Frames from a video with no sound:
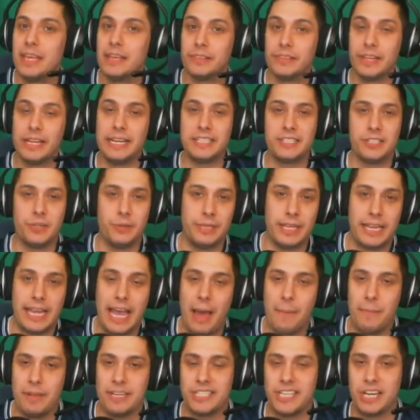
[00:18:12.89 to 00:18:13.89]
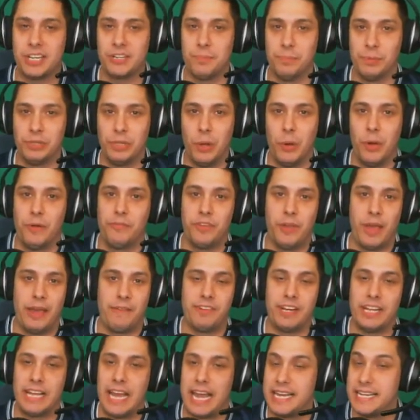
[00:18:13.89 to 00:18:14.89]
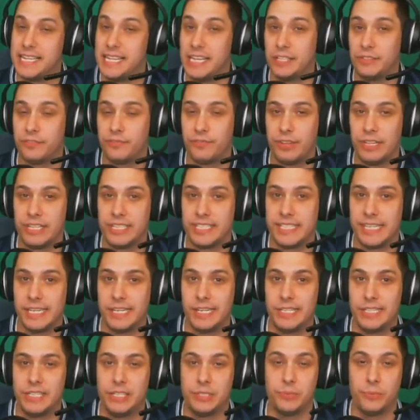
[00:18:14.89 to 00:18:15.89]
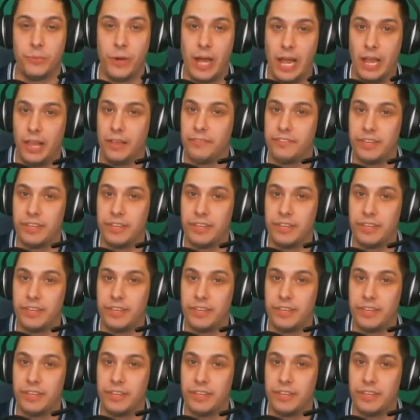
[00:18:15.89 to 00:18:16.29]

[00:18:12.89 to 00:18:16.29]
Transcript: Let us know in the comment section below if you have any ideas for this series as well.